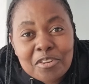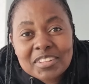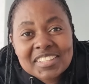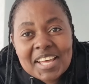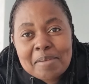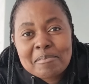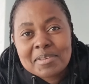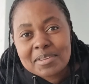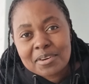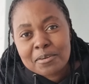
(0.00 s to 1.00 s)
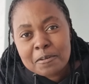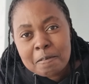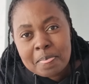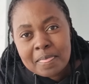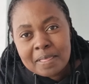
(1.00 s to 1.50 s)
all the time, you know.
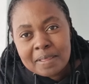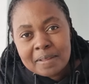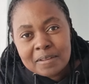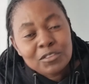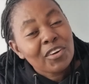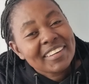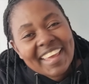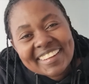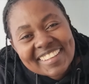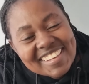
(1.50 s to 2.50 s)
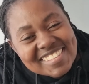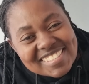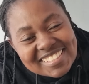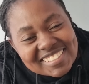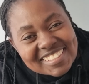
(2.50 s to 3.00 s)
Don't get
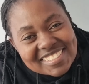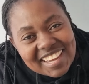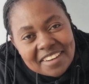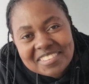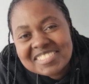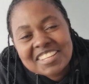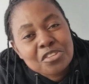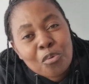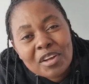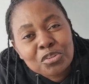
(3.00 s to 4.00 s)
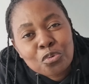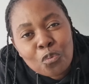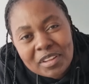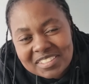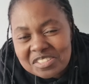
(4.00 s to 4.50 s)
easily discouraged and you want to
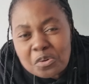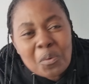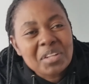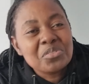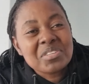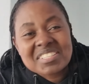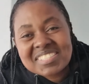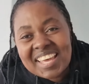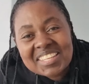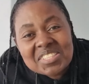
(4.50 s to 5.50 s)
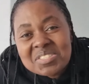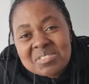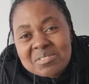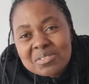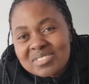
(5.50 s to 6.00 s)
quit. You want to resign.
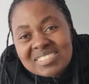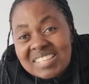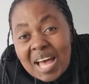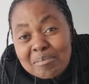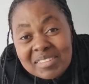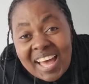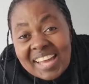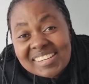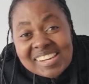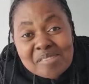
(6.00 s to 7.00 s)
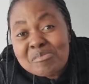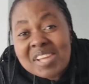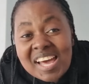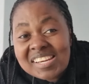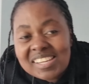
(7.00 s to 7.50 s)
I'm done.
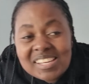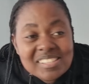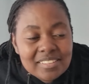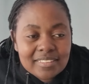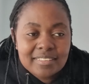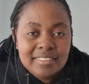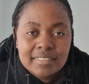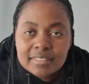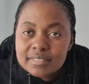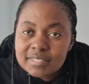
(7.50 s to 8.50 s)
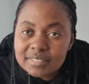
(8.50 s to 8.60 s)
It's